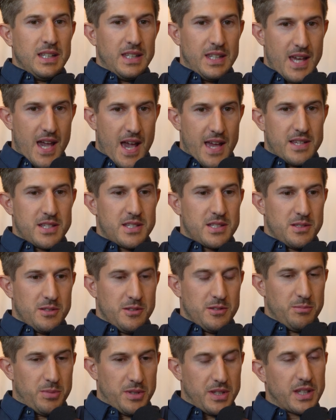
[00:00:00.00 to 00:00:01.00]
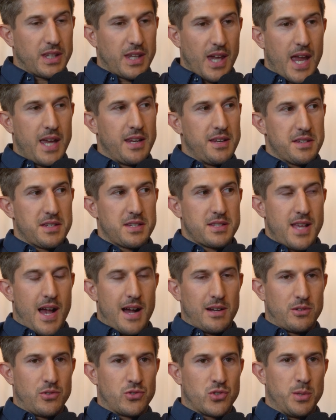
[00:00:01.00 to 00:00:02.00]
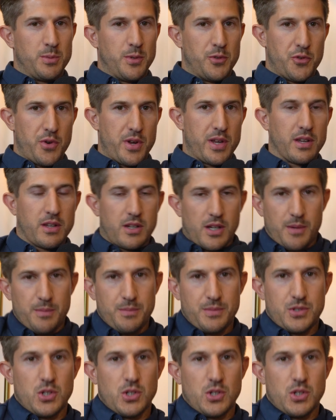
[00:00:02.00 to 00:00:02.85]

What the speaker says: Yes, but the gain is stacked on top of your income.